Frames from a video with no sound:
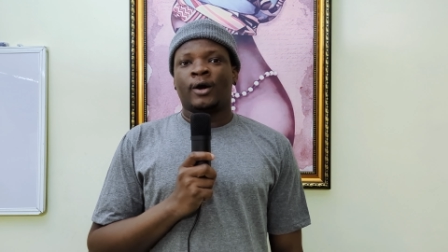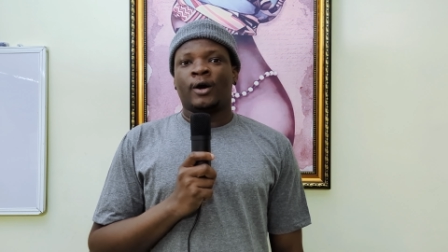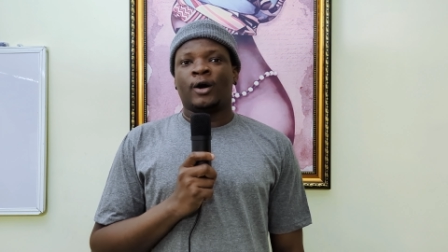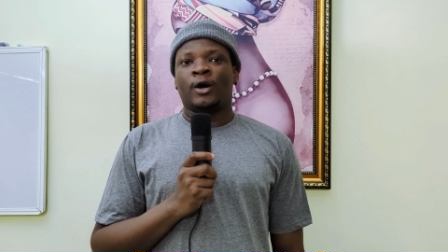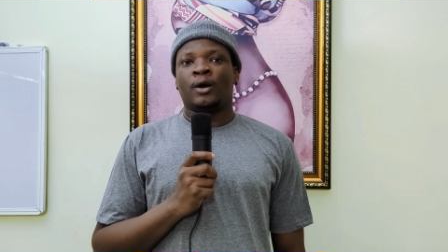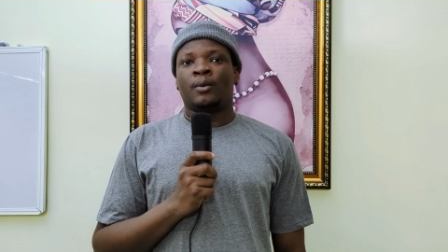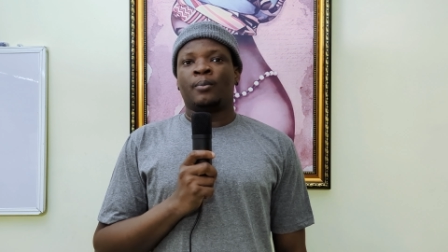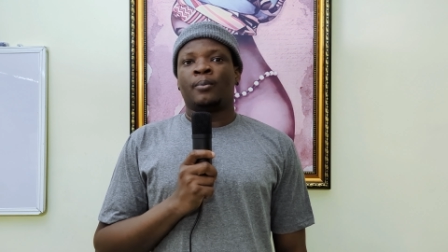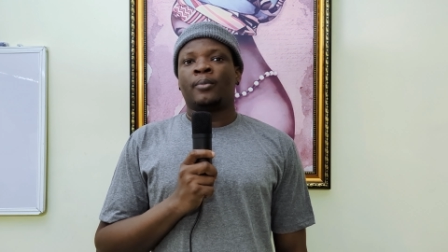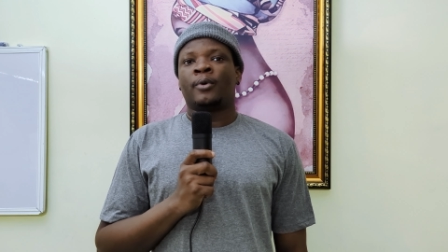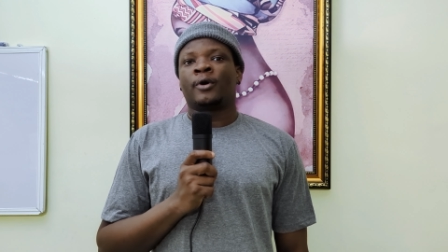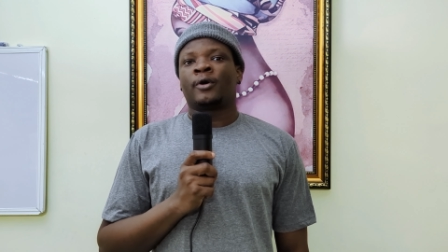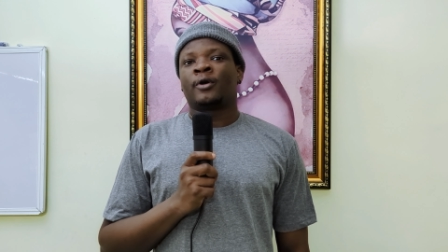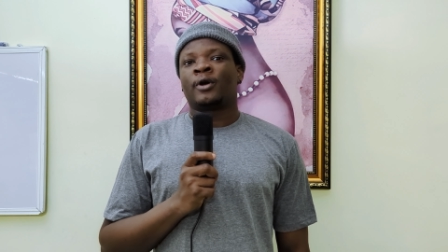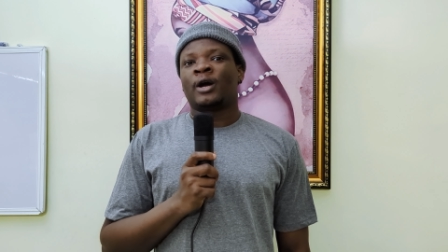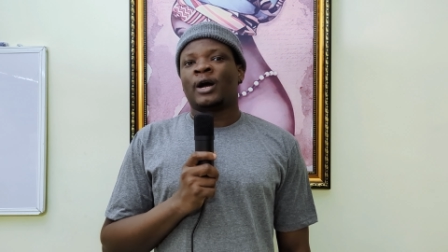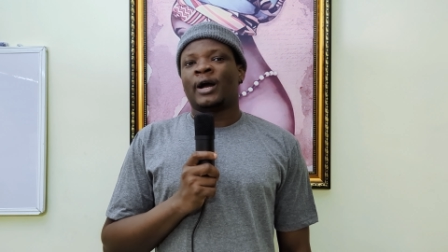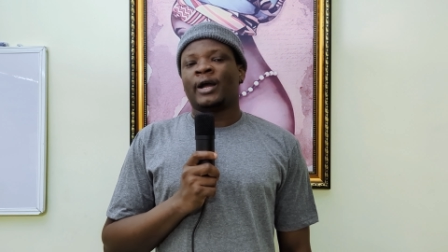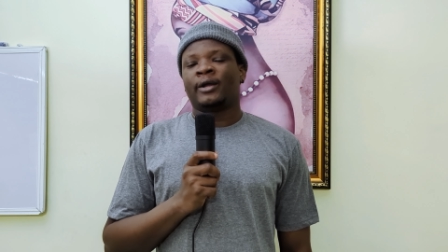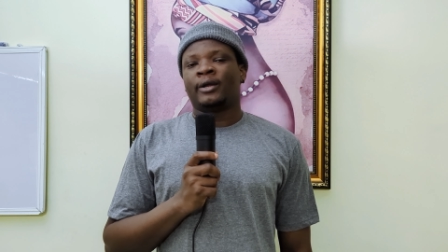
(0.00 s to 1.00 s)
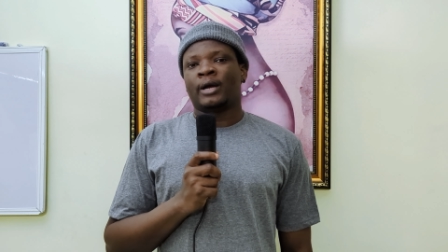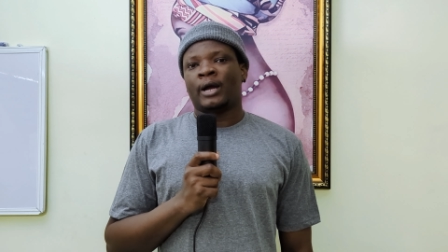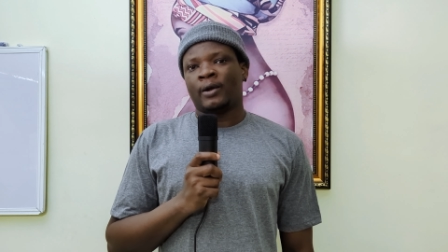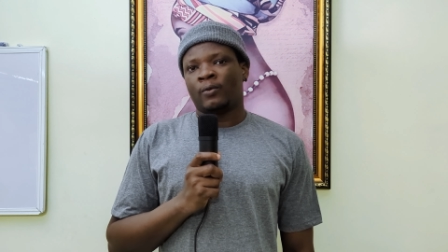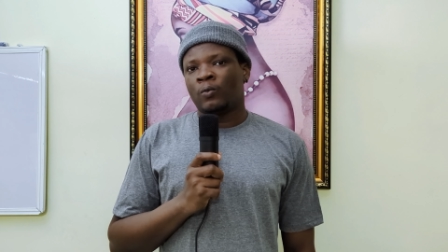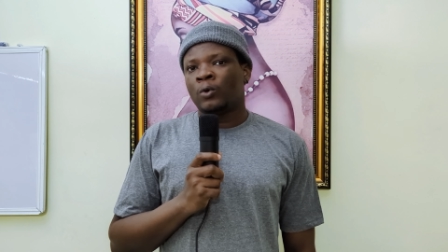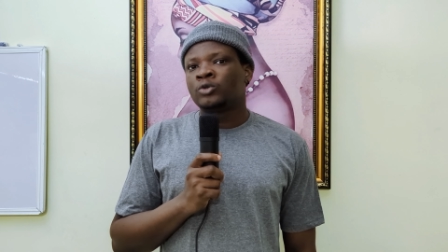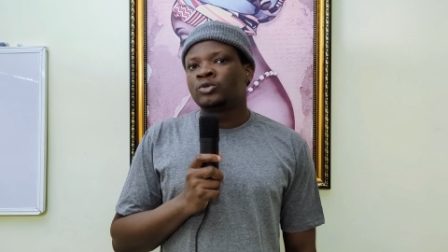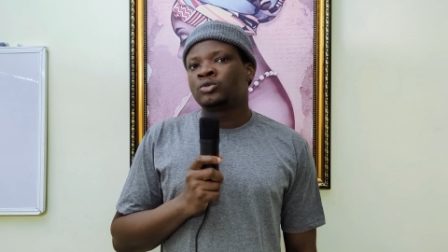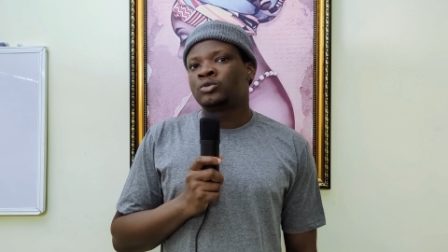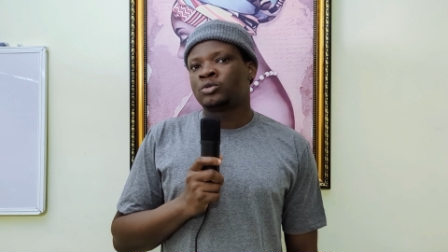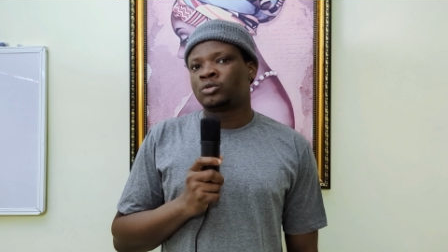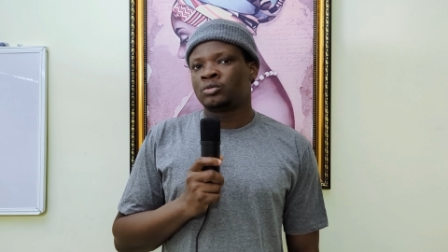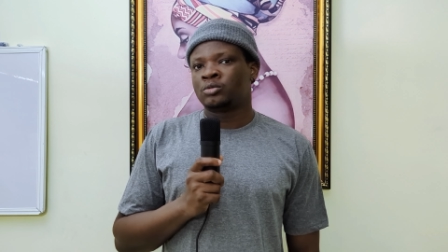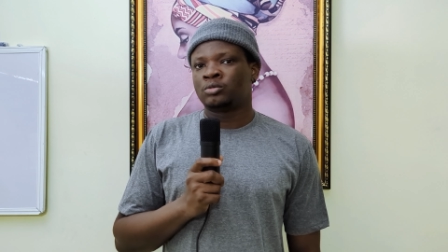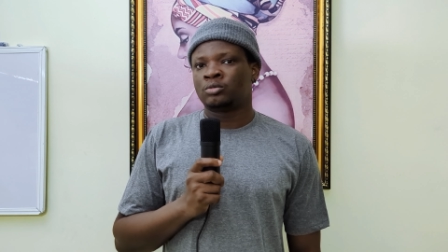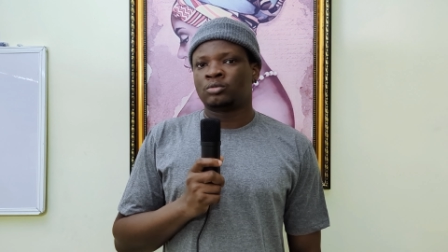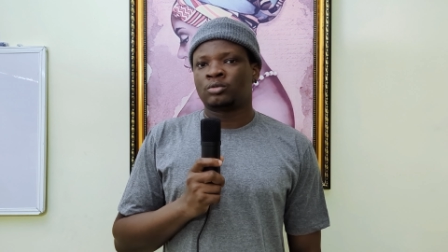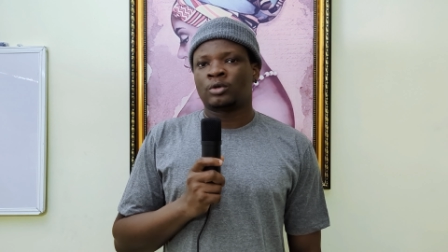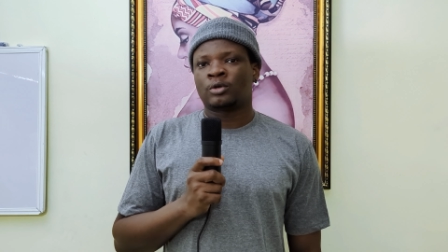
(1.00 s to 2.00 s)
Um, but I, I want
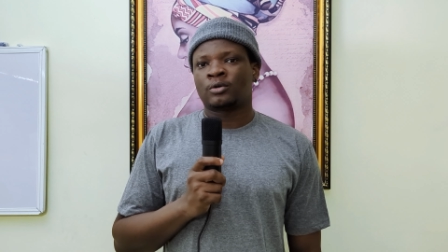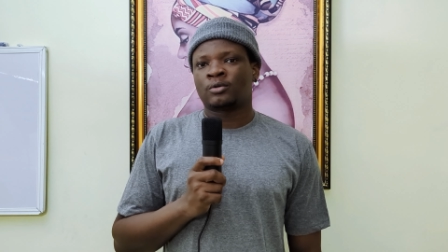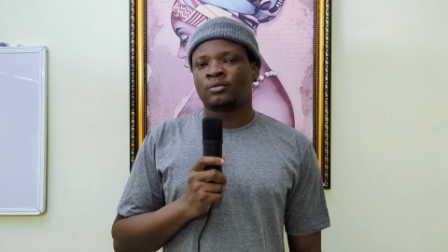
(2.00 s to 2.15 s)
to